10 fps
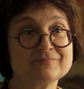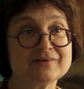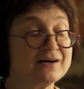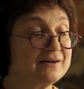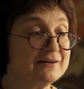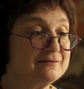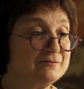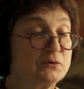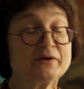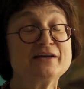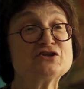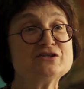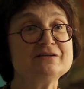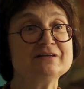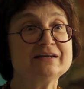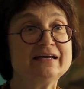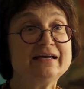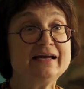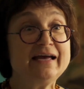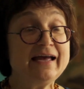location,
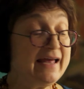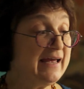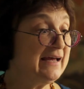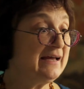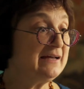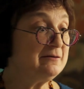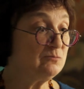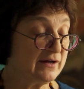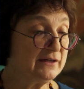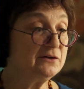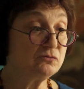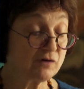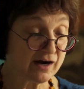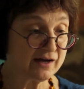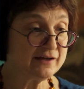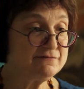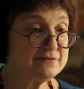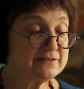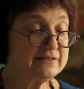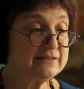and when it
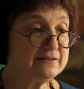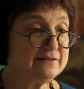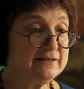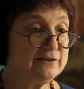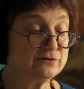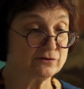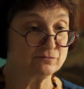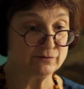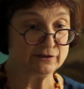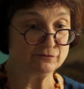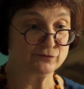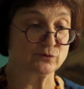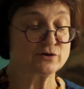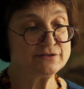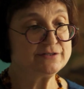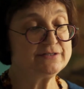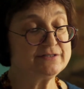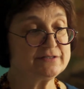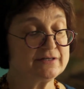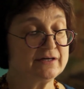arrives, it either reinforces,